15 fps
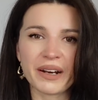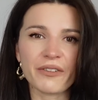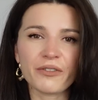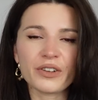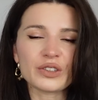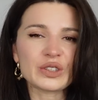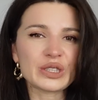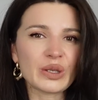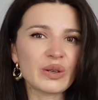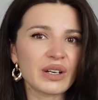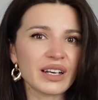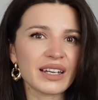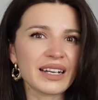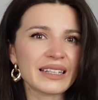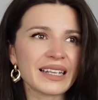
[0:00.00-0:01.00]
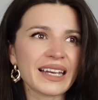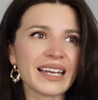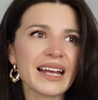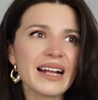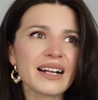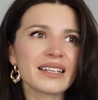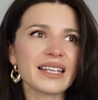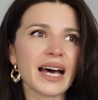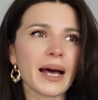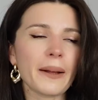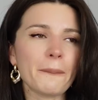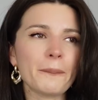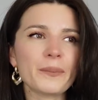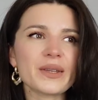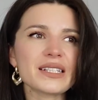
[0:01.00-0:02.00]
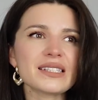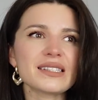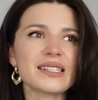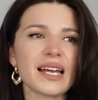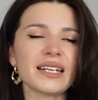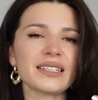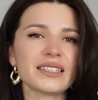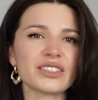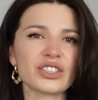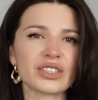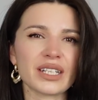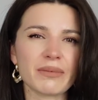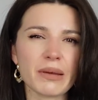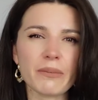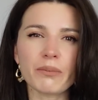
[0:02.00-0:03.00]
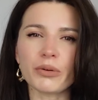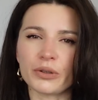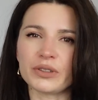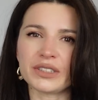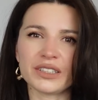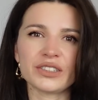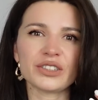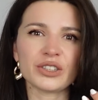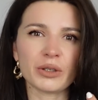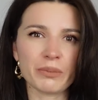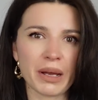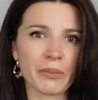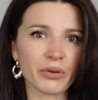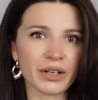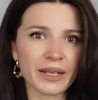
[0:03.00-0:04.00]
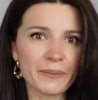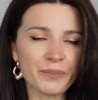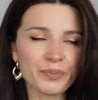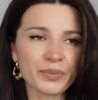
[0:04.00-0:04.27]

and it feels so good, and like that scent is just going to be burnt into your memory.